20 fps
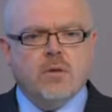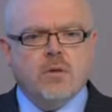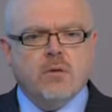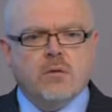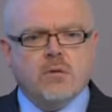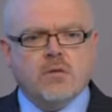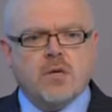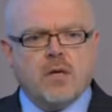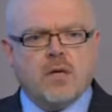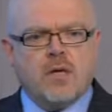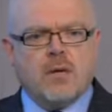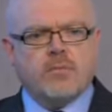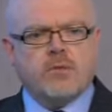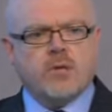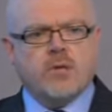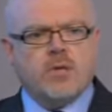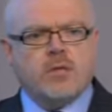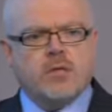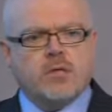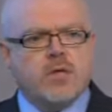Looks like an
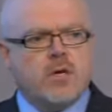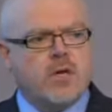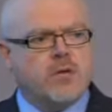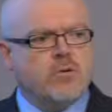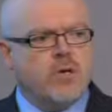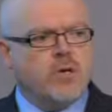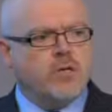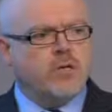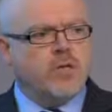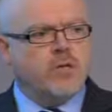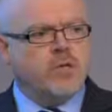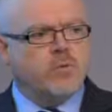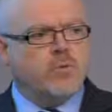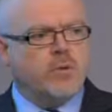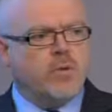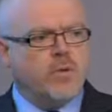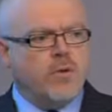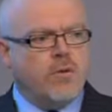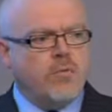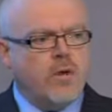upturned Star Trek dish
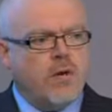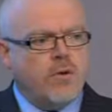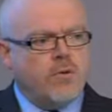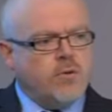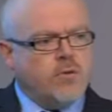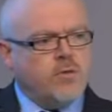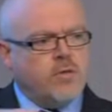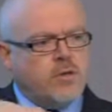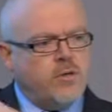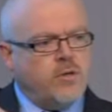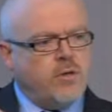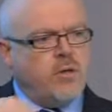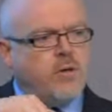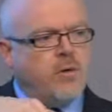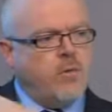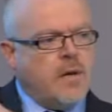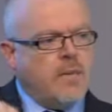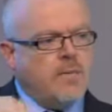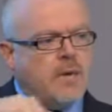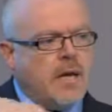with a 360-degree
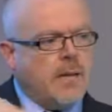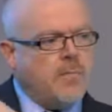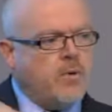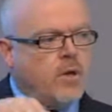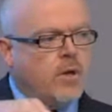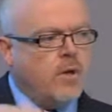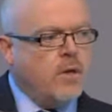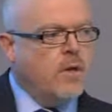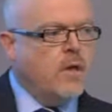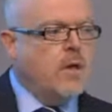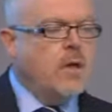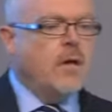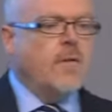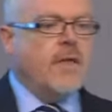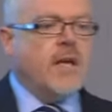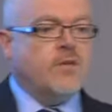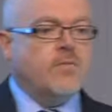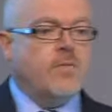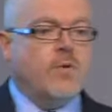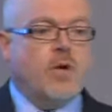webcam on it.
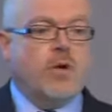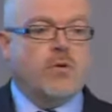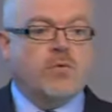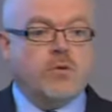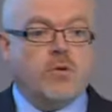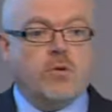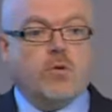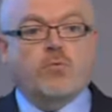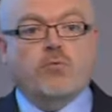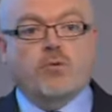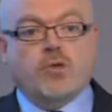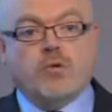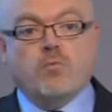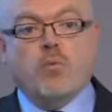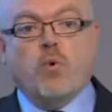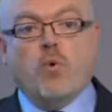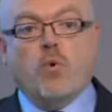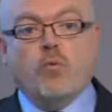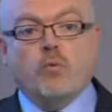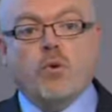That's for kind of
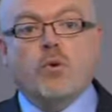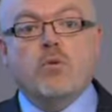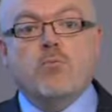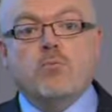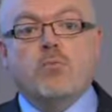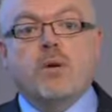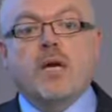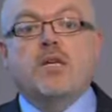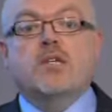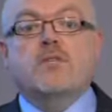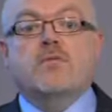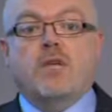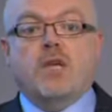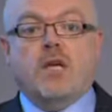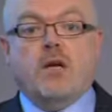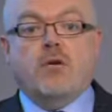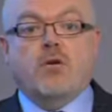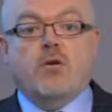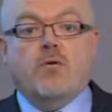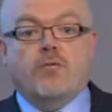small room-based
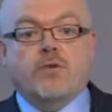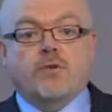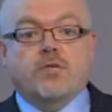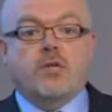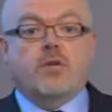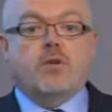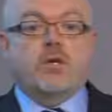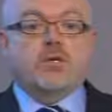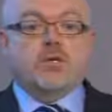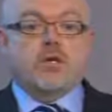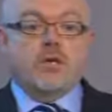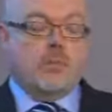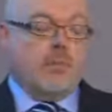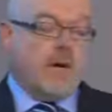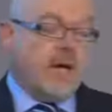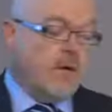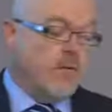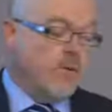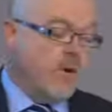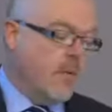video conferencing. You can see the
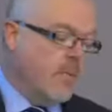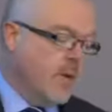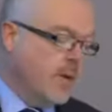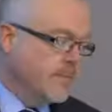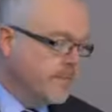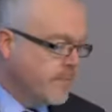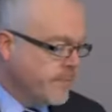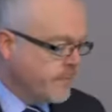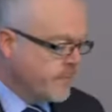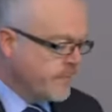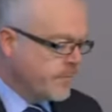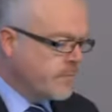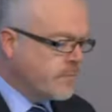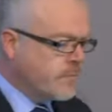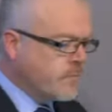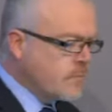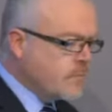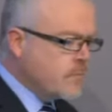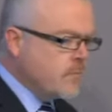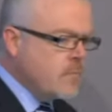panorama.
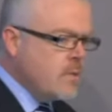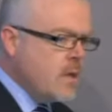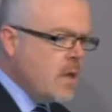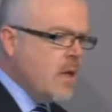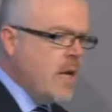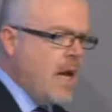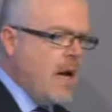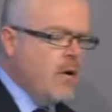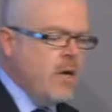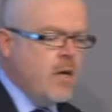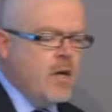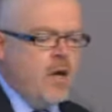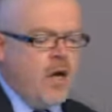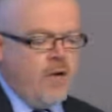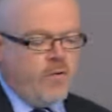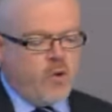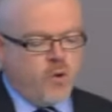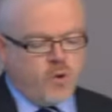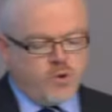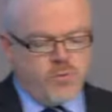Now,
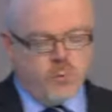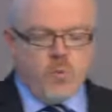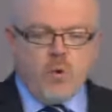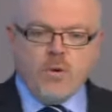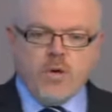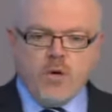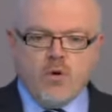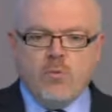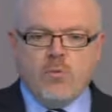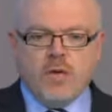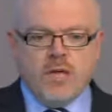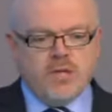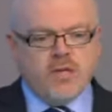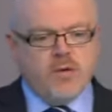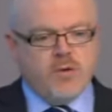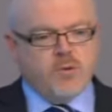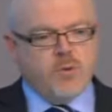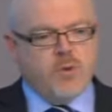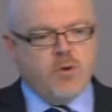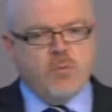of course, what we normally
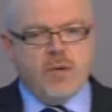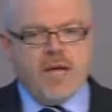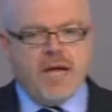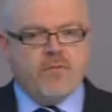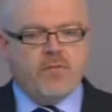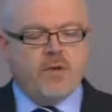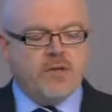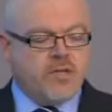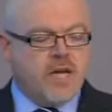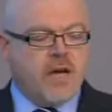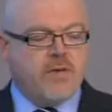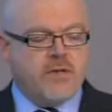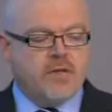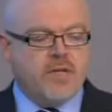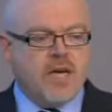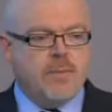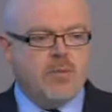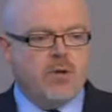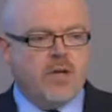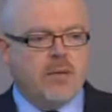do is we normally have one sat on the
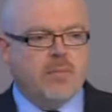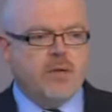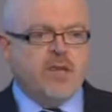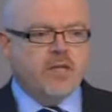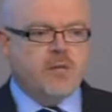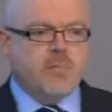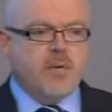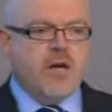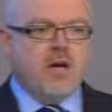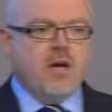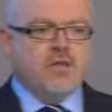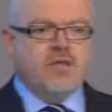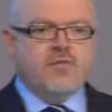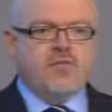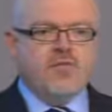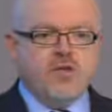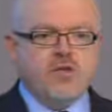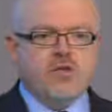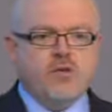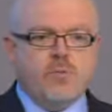table here, but it's a bit
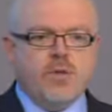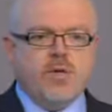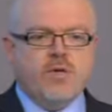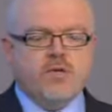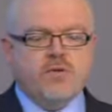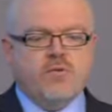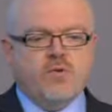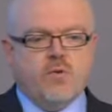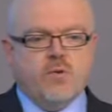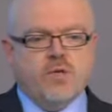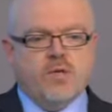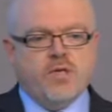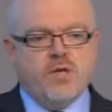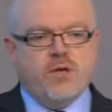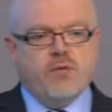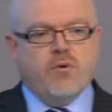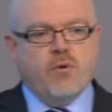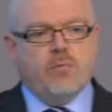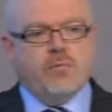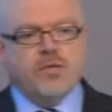artificial because, of course, it's in the wrong